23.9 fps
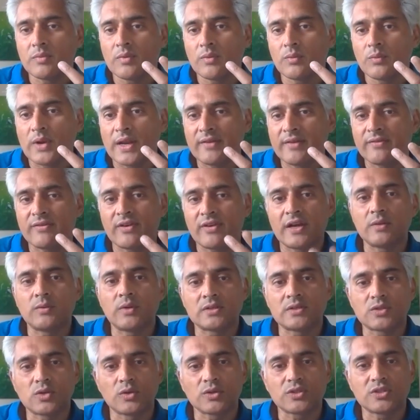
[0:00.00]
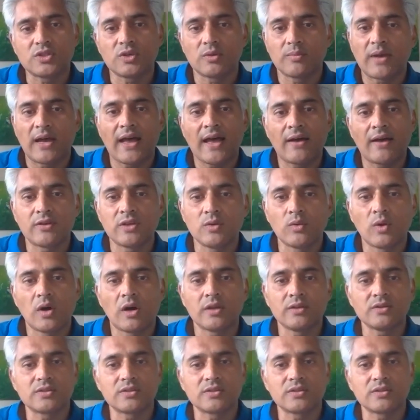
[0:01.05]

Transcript: whenever anyone talks to you about how you are,